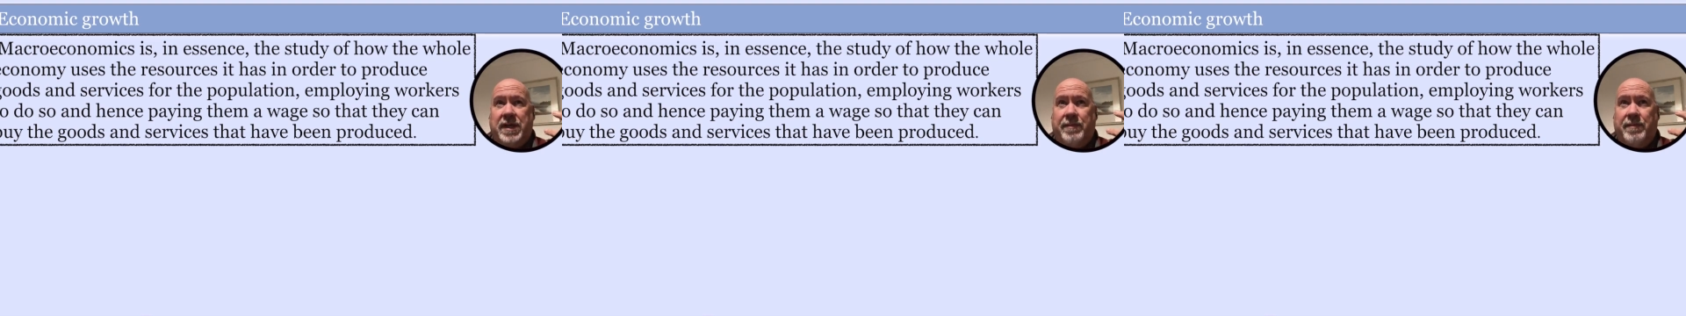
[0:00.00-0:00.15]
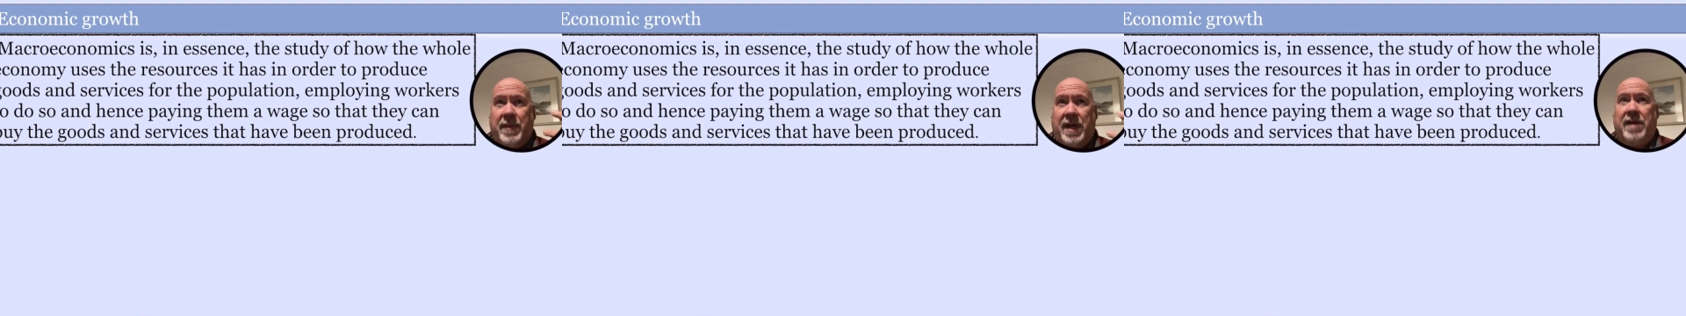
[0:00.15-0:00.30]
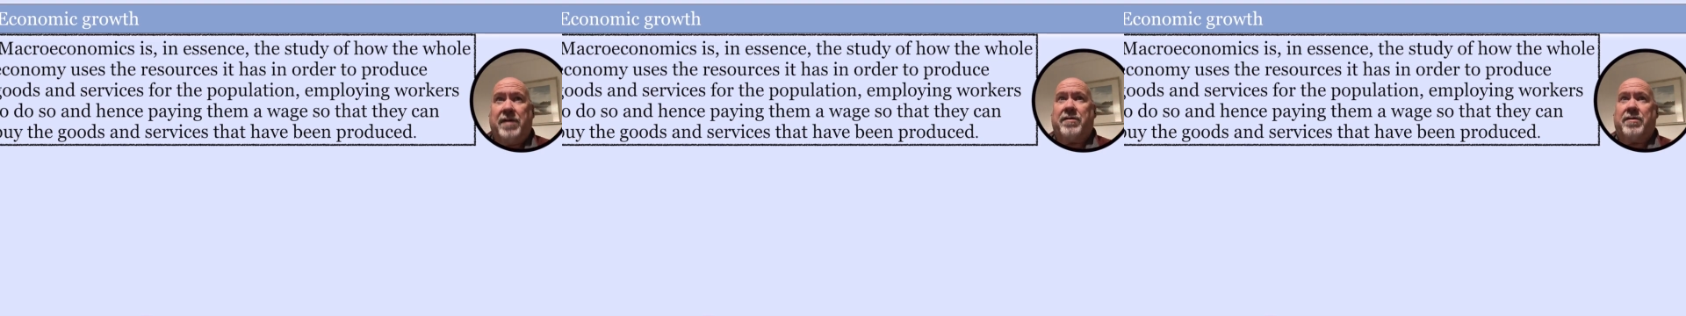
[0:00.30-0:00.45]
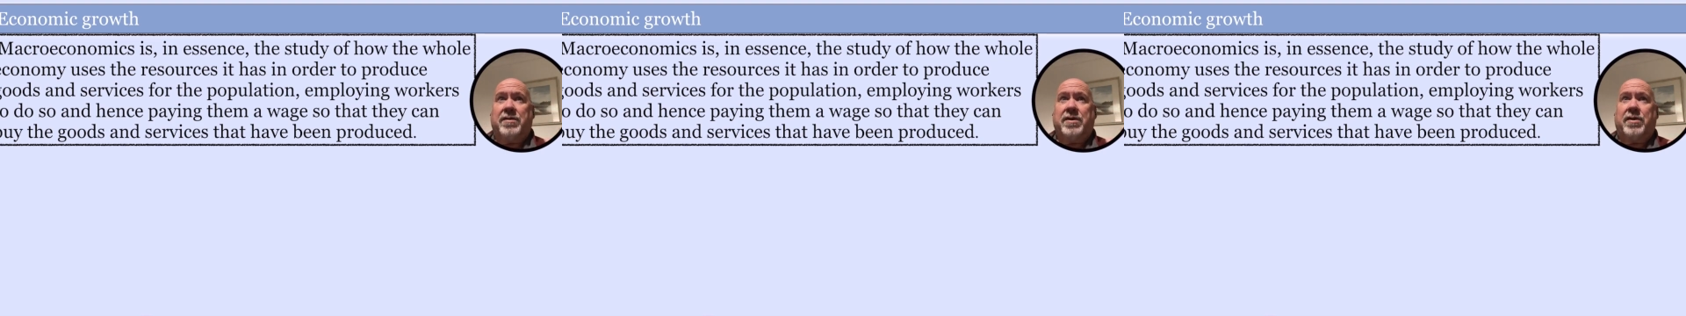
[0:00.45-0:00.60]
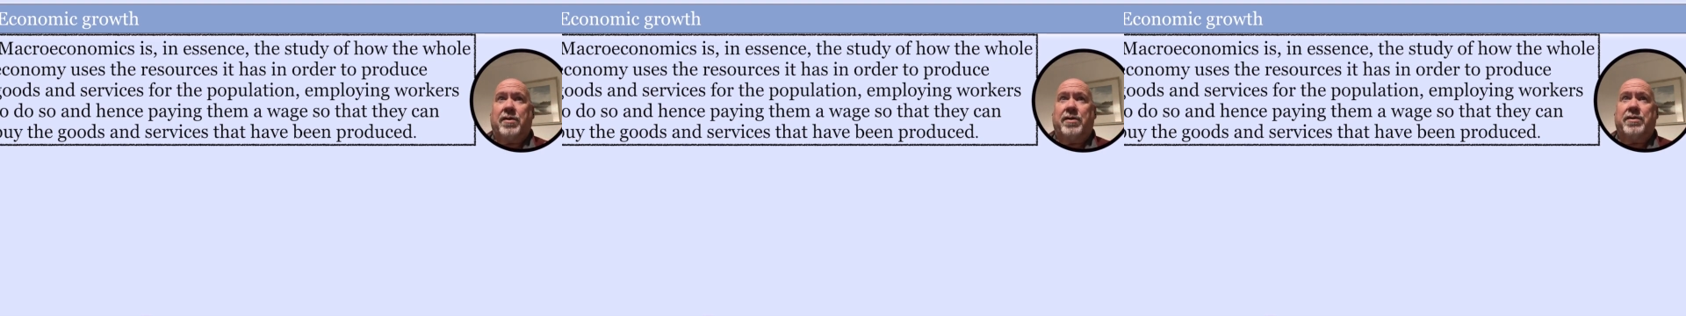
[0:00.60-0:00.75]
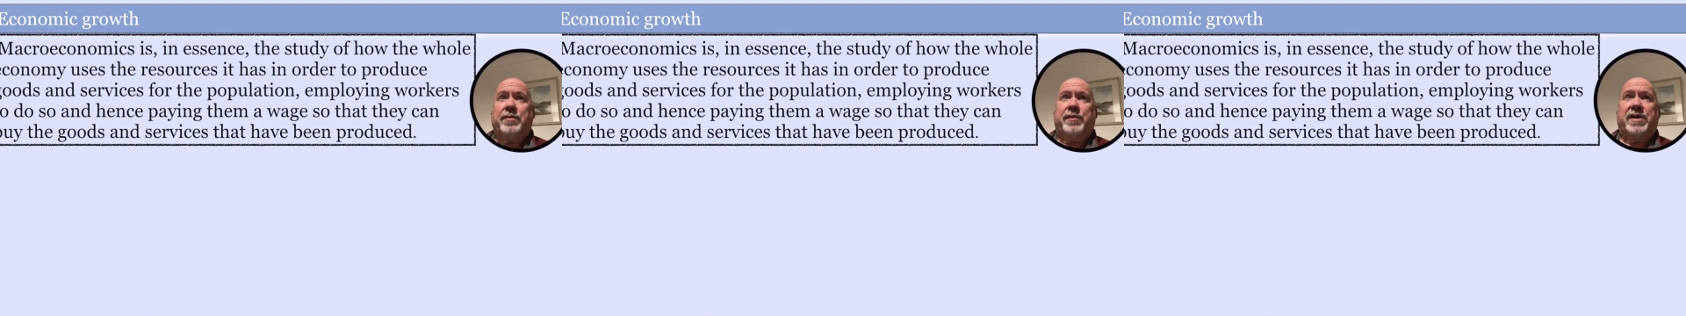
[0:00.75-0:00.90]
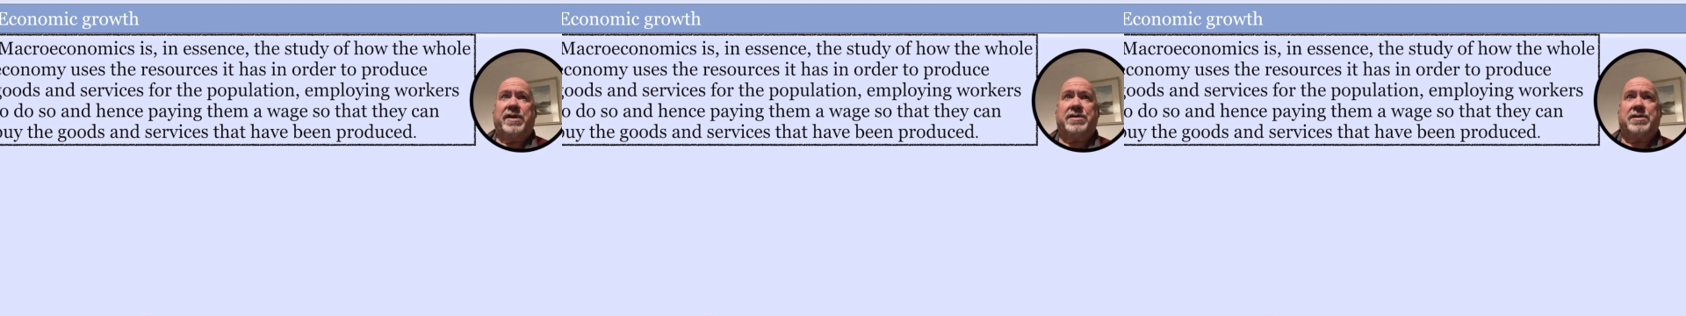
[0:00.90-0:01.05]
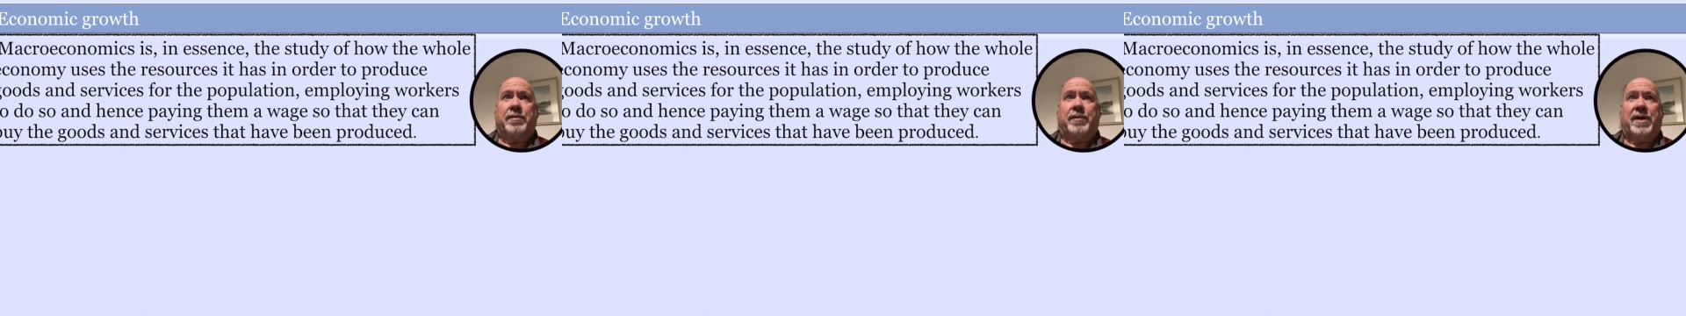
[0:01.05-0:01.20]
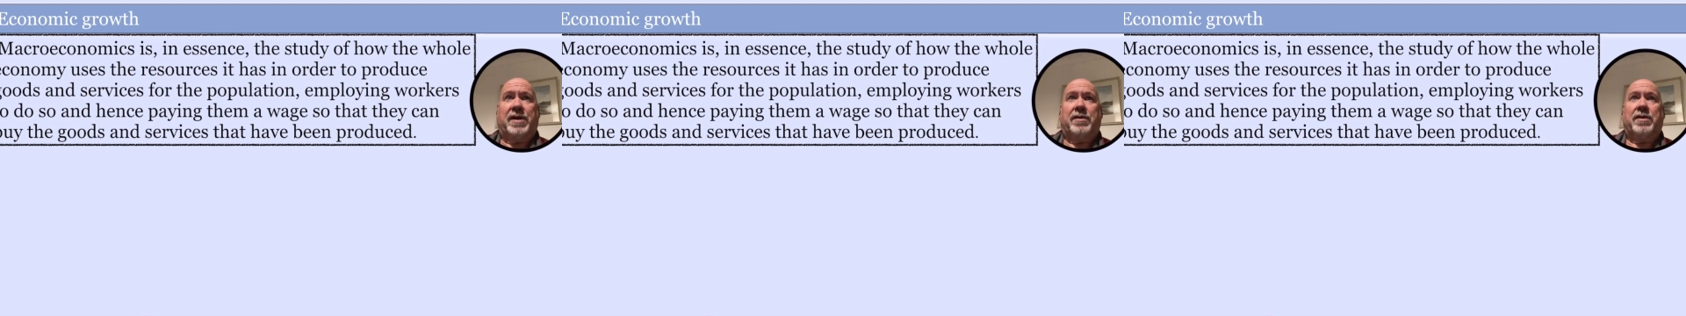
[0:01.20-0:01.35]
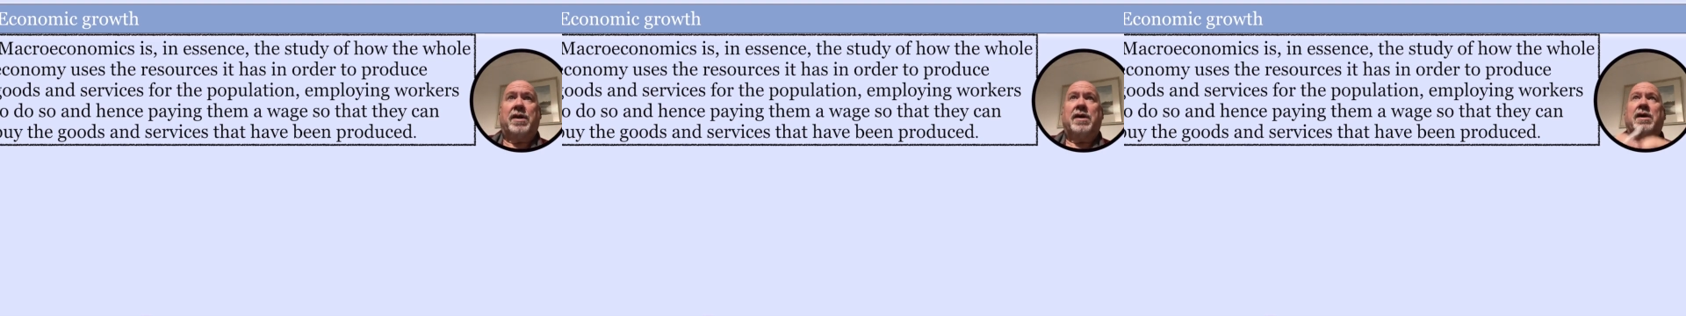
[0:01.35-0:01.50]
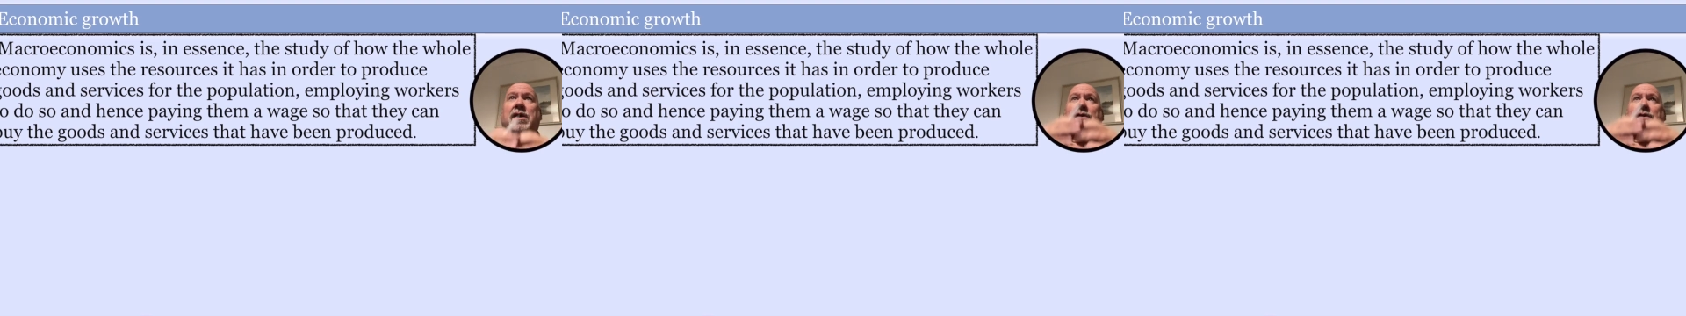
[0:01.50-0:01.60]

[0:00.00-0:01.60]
macroeconomy is about